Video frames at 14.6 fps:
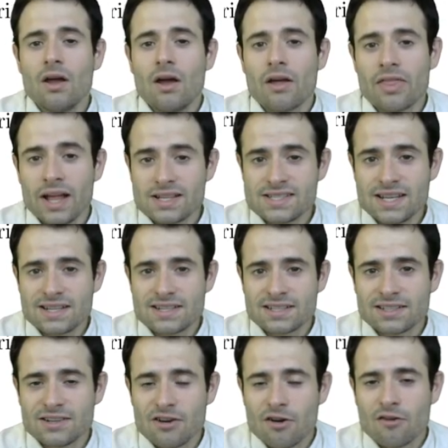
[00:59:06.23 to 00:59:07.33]
That's it
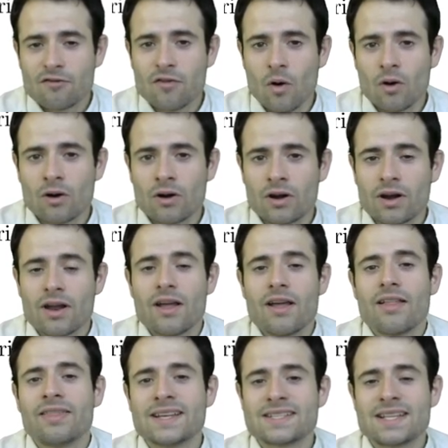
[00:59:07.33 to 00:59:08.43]
for
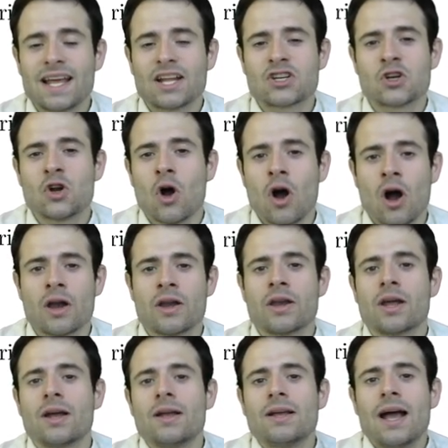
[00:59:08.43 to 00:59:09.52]
this lecture on
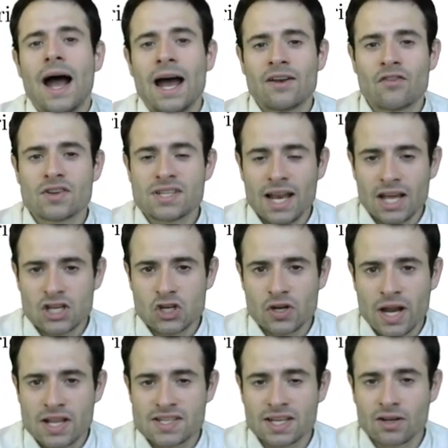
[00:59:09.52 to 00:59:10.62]
adverse selection
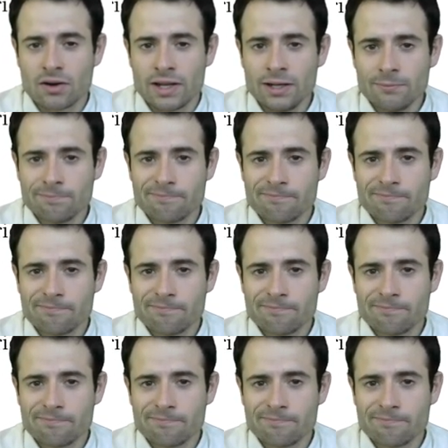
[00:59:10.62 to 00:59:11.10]
and signaling.